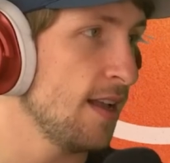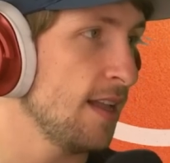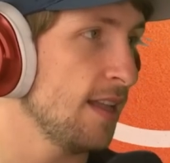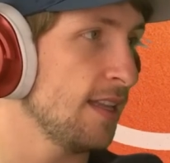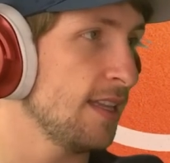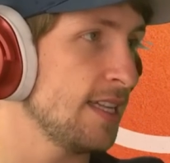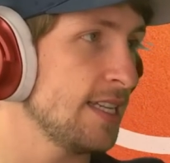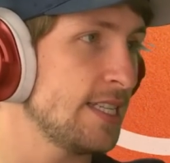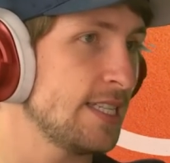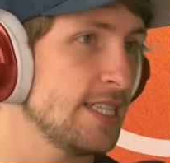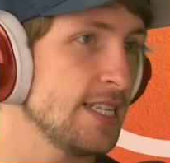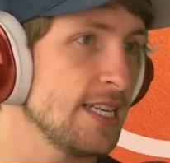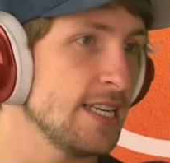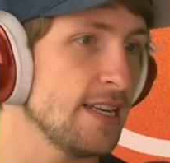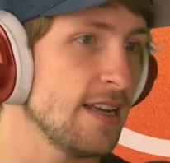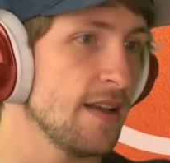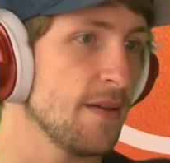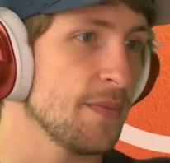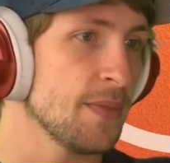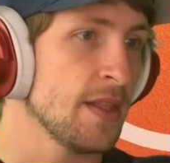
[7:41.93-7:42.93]
Let's see.
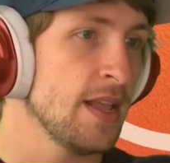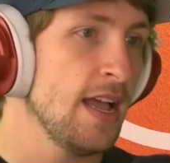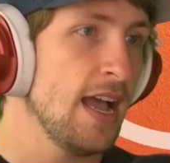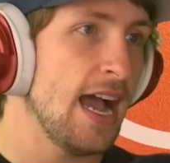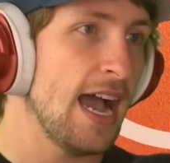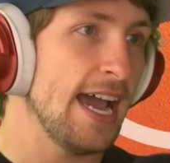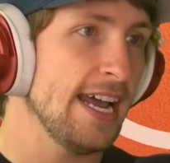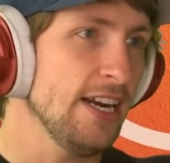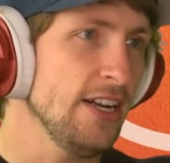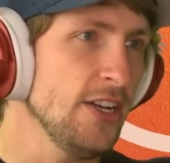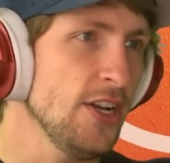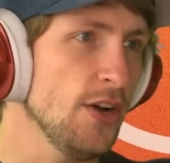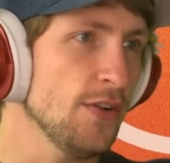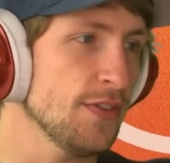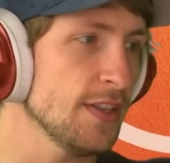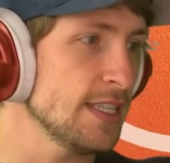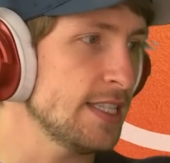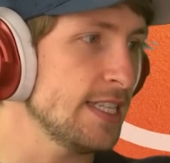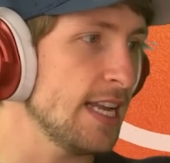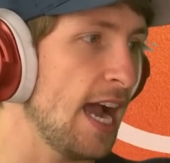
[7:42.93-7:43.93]
I don't know if
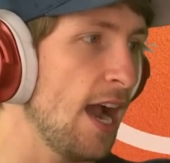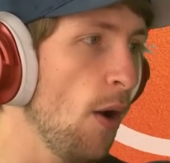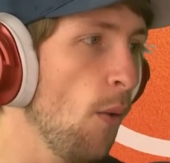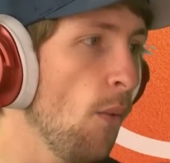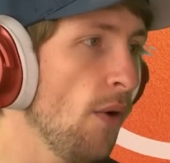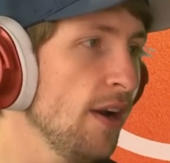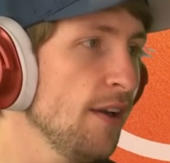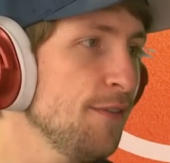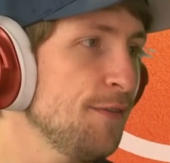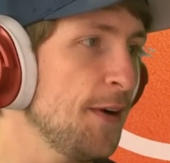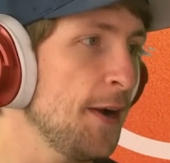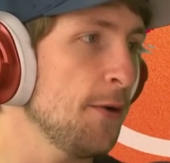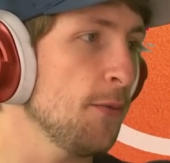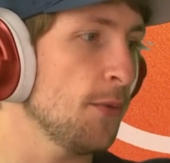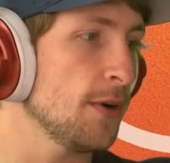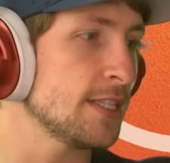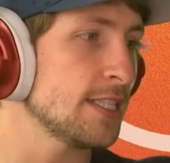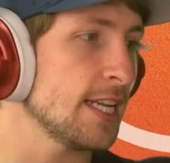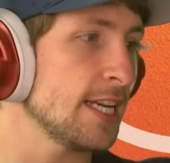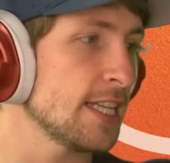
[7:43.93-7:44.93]
this... I want to find
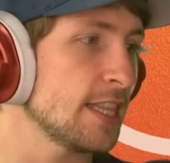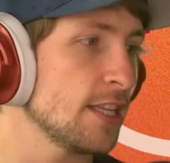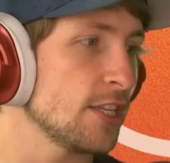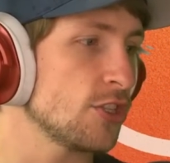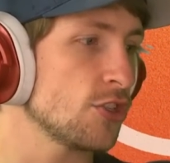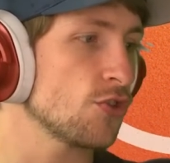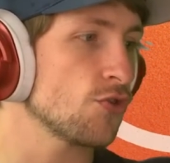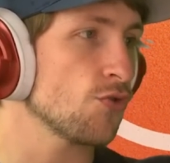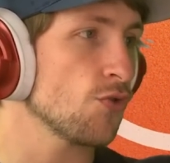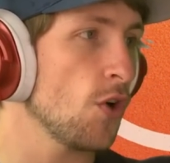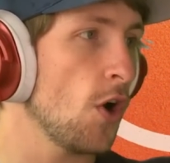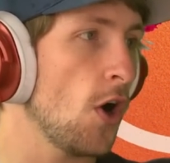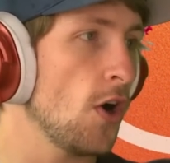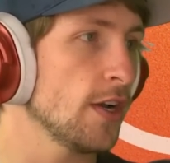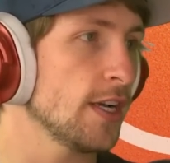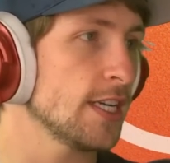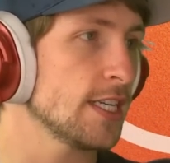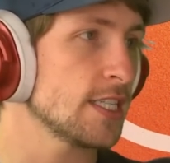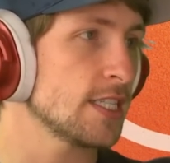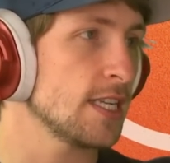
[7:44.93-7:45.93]
what's, like, the
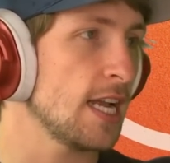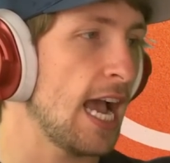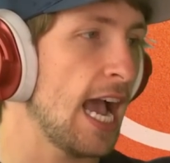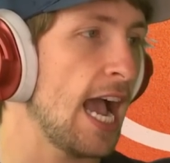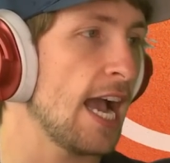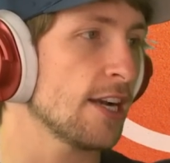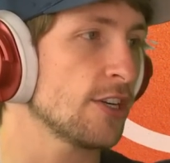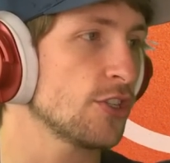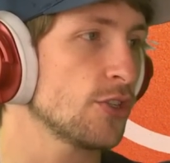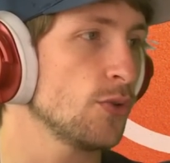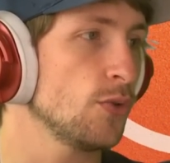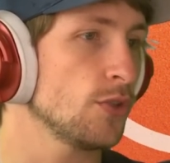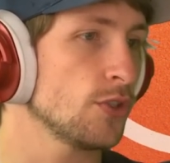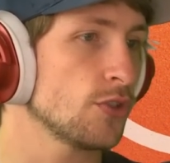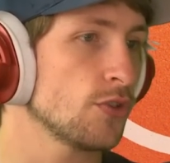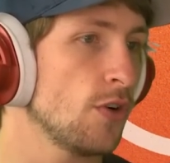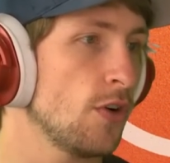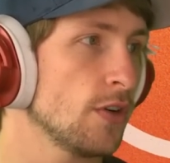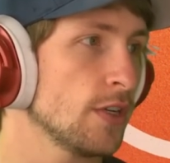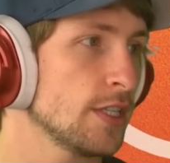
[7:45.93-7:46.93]
strongest, actual
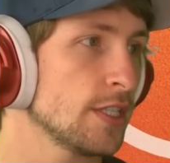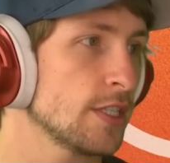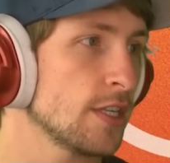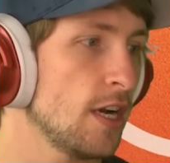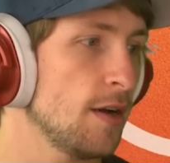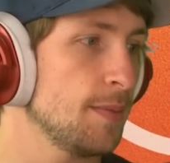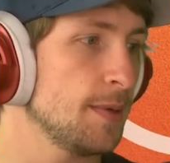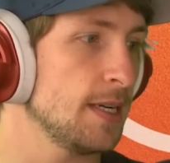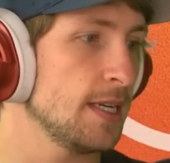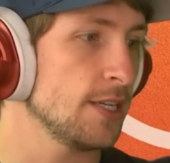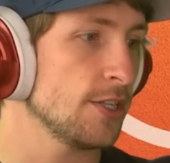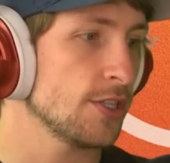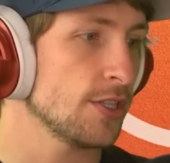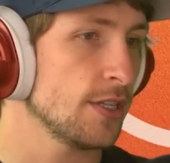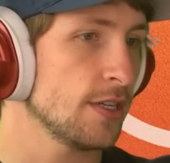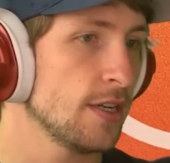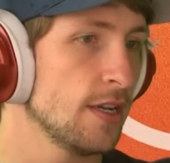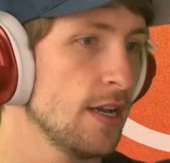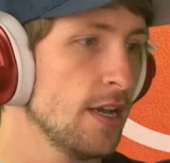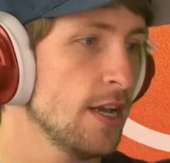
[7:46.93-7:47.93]
strongest combination.
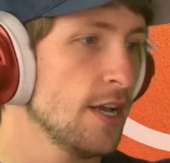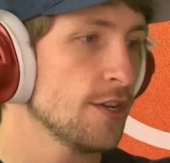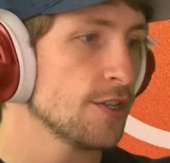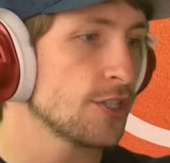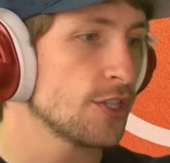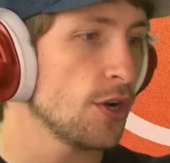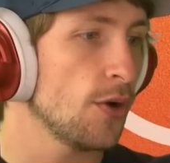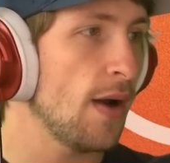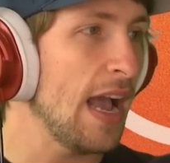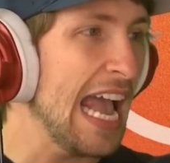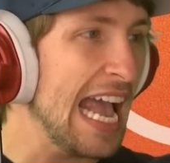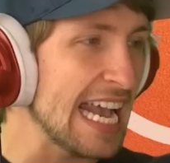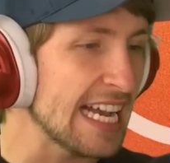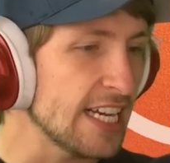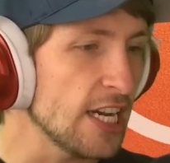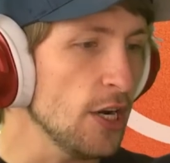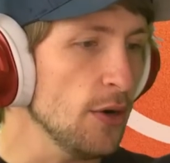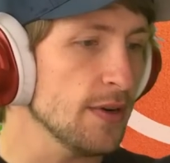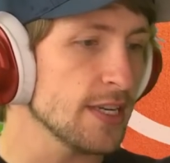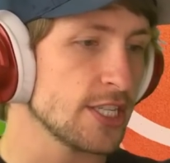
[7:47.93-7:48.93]
So,
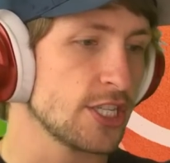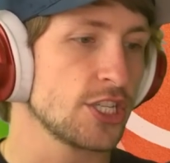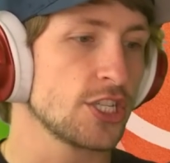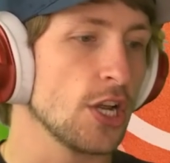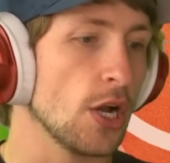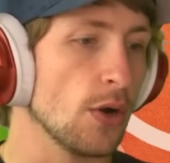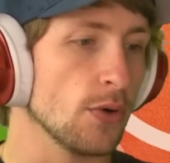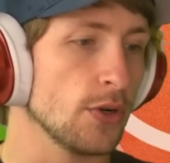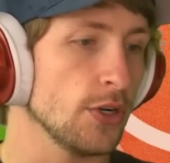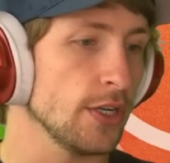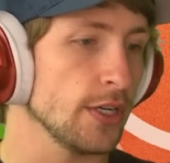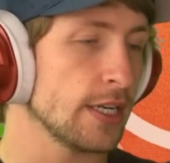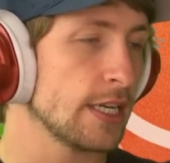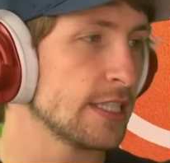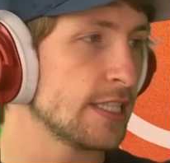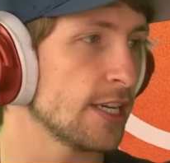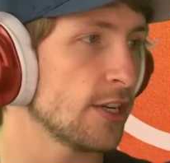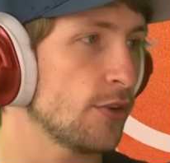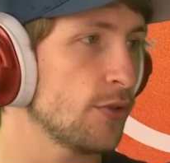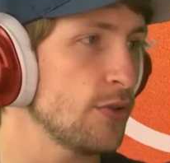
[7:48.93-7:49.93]
Echo is so good because
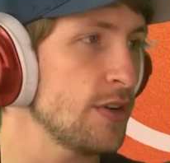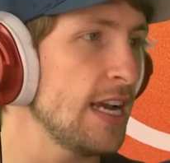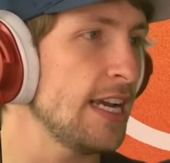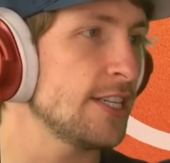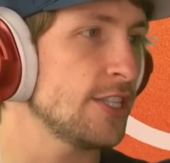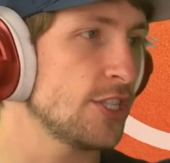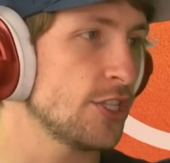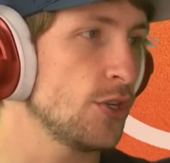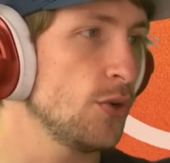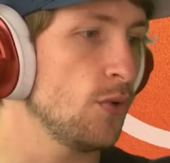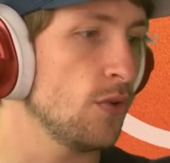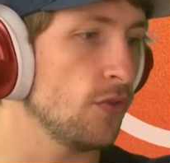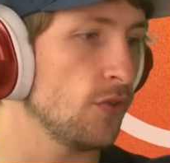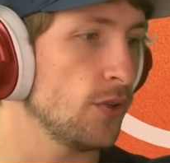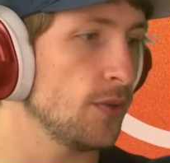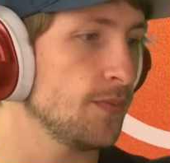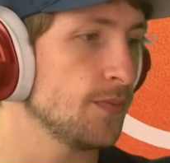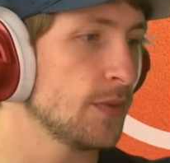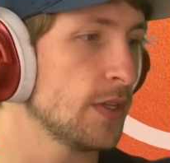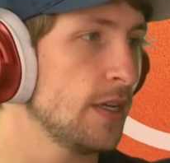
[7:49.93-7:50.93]
it creates two of
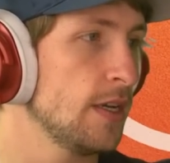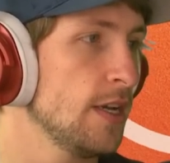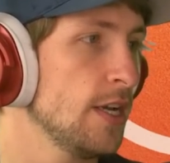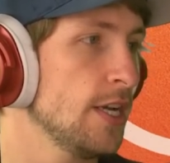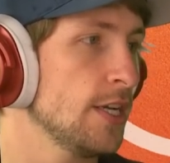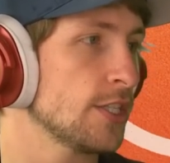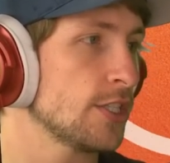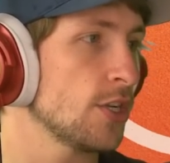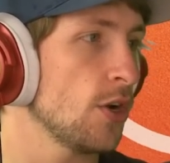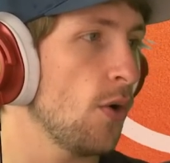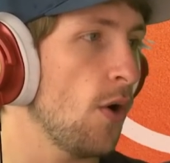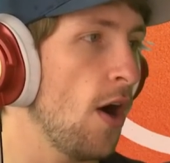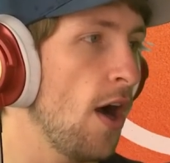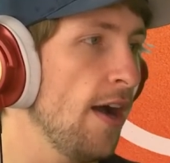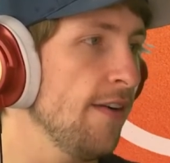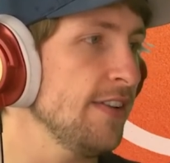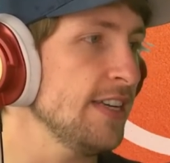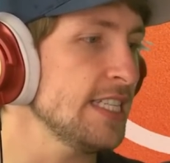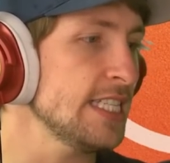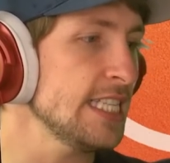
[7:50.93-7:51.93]
them. So,
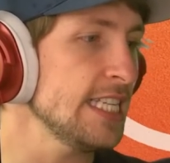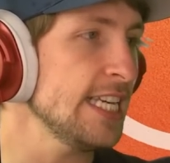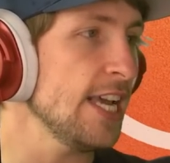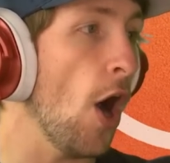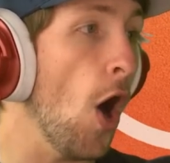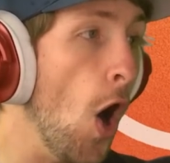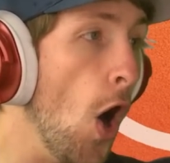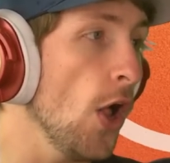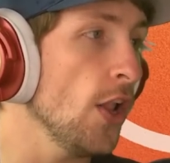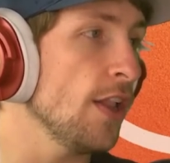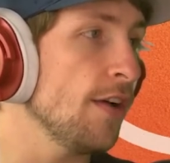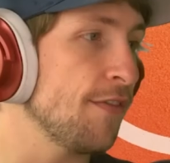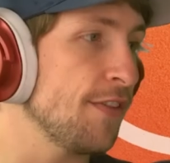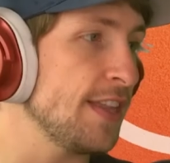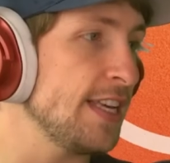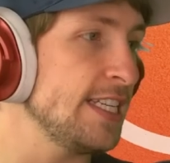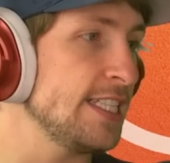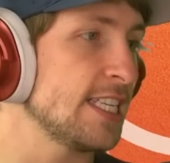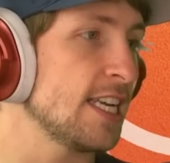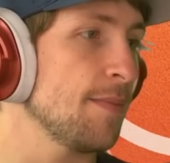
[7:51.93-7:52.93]
obviously, all of
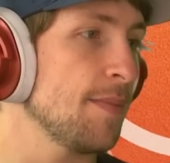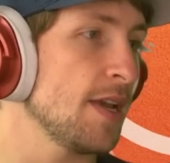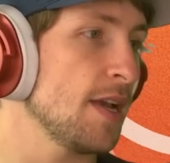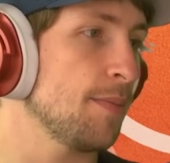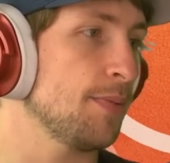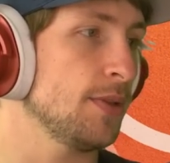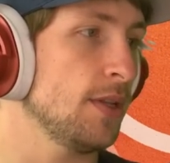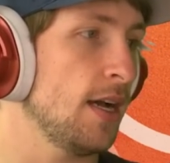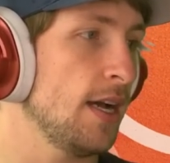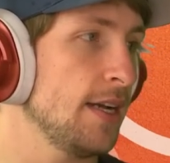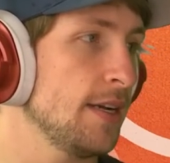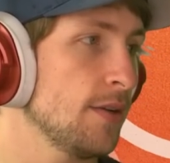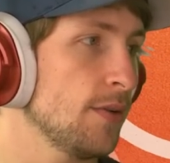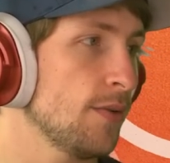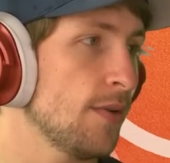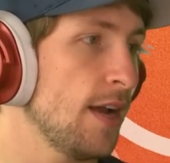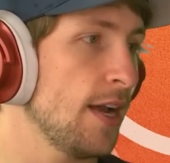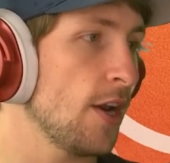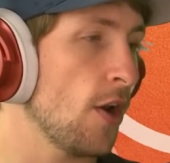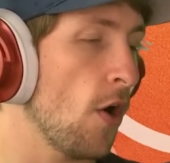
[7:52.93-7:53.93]
these can be applied,
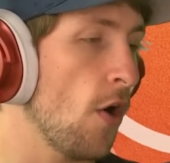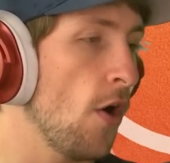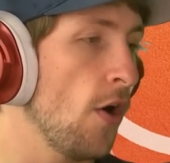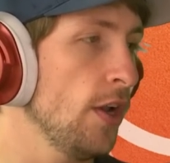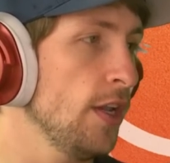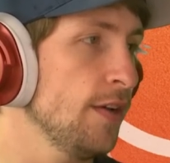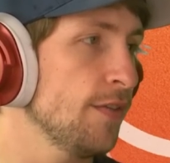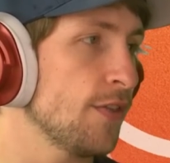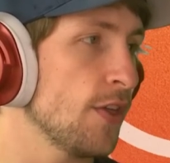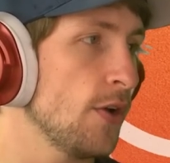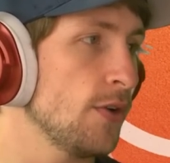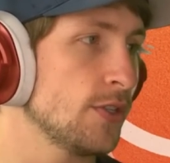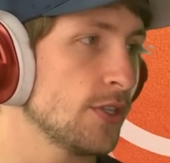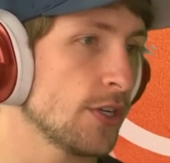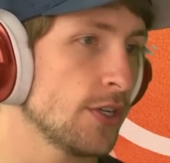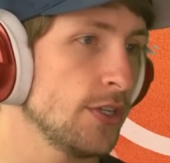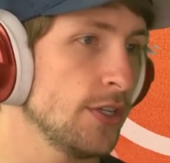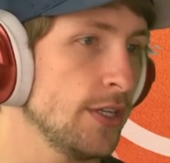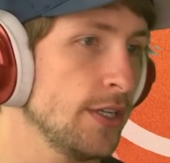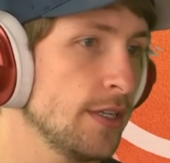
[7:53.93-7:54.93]
right? All of those are
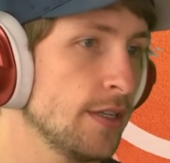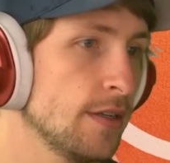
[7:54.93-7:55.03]
good.